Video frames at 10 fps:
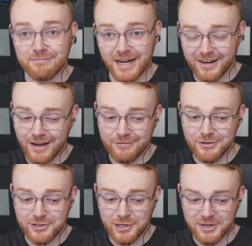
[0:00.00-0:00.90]
Minecraft
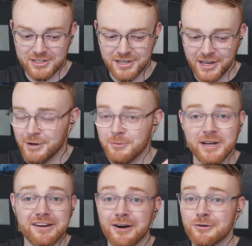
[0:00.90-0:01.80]
YouTubers,
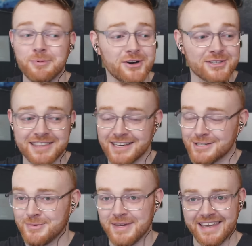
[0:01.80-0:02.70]
we don't post
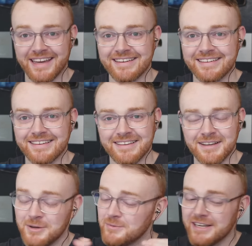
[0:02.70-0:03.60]
this weekend.
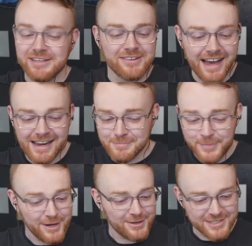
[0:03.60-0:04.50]
We do not
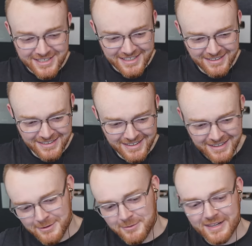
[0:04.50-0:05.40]
post
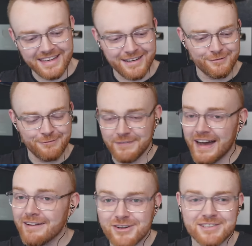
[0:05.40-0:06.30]
within
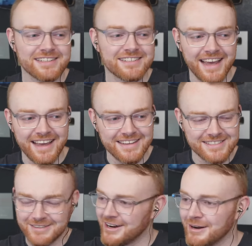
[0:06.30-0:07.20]
five or six
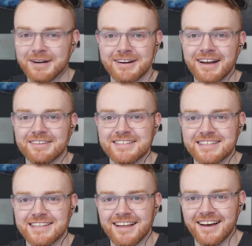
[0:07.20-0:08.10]
days of a Hermitcraft
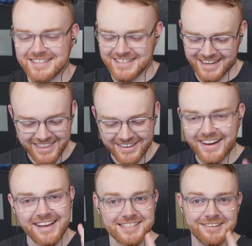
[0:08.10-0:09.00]
season launching.
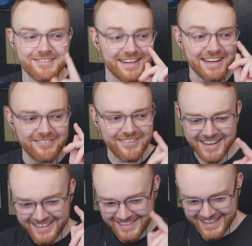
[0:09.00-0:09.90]
Otherwise, your video
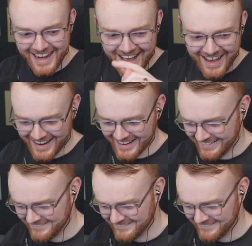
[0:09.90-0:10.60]
will die.